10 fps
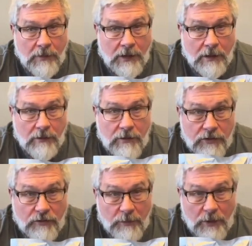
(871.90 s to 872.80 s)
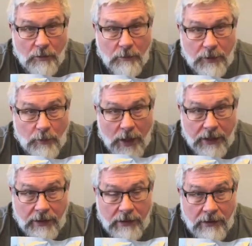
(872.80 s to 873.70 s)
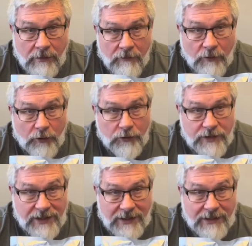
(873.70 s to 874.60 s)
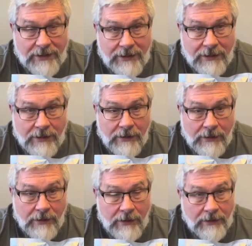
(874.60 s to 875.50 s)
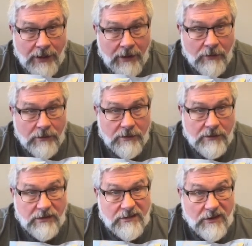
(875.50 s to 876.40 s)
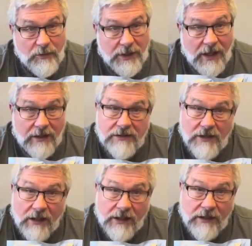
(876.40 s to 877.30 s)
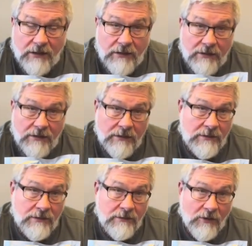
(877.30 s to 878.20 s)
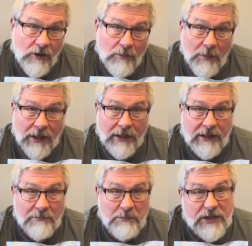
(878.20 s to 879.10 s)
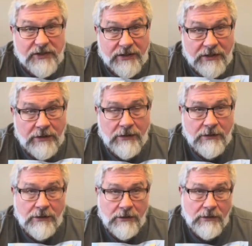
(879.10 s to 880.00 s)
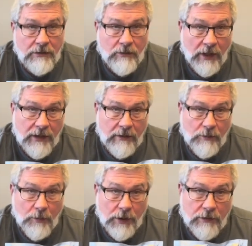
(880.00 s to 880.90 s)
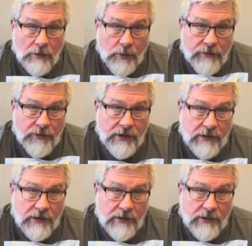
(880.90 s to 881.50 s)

this meal will be ready for you to eat. Now, it's going to be kind of soggy, or it might get mushy, right? But the one thing